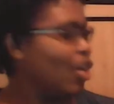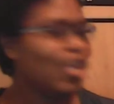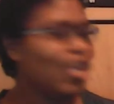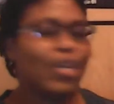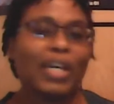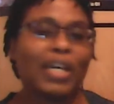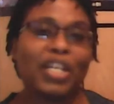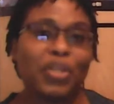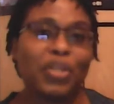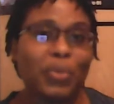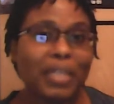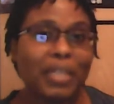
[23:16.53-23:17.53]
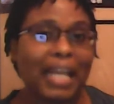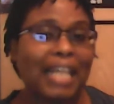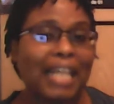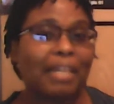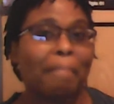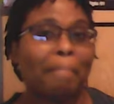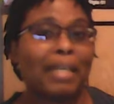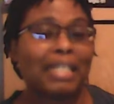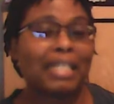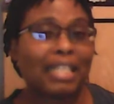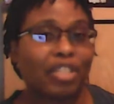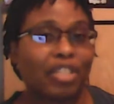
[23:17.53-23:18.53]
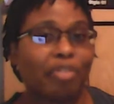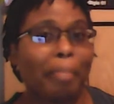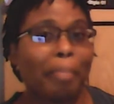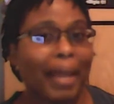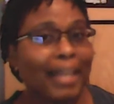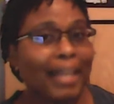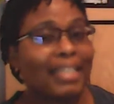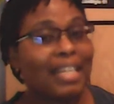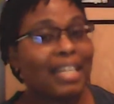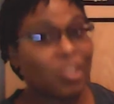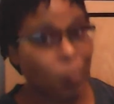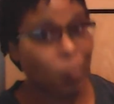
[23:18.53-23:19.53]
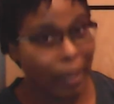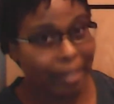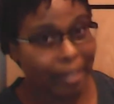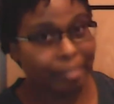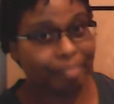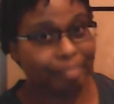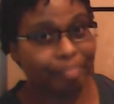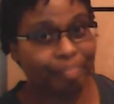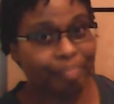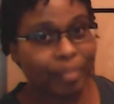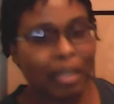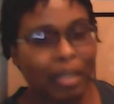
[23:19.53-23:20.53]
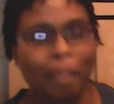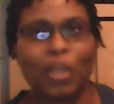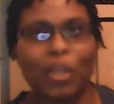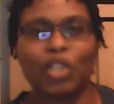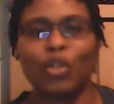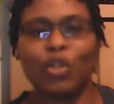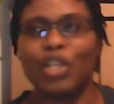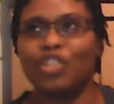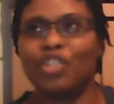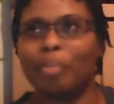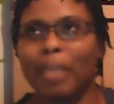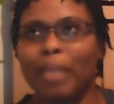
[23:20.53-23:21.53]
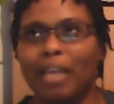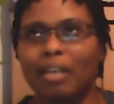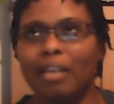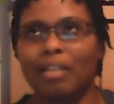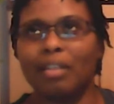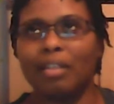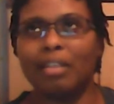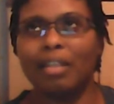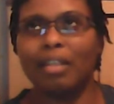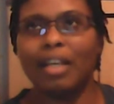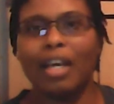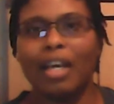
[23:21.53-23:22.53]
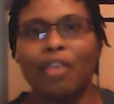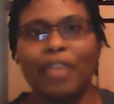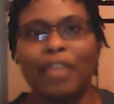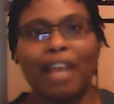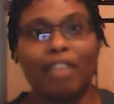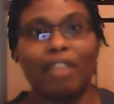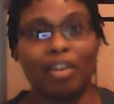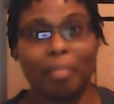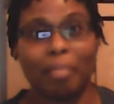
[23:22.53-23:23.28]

you can use it as a mosquito repellent as well. Because you know, in Jamaica, we have a lot of